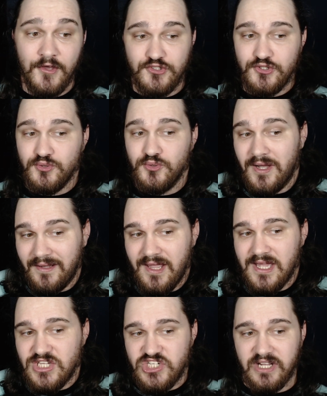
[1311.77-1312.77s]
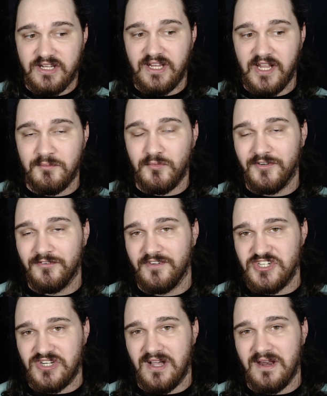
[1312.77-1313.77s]
to, again, checking out more
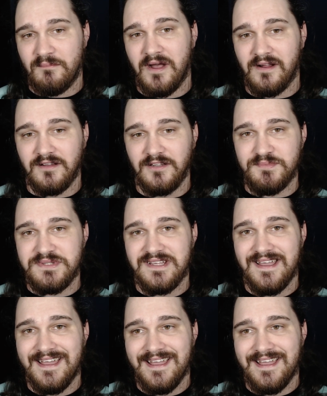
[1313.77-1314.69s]
Fleshgod Apocalypse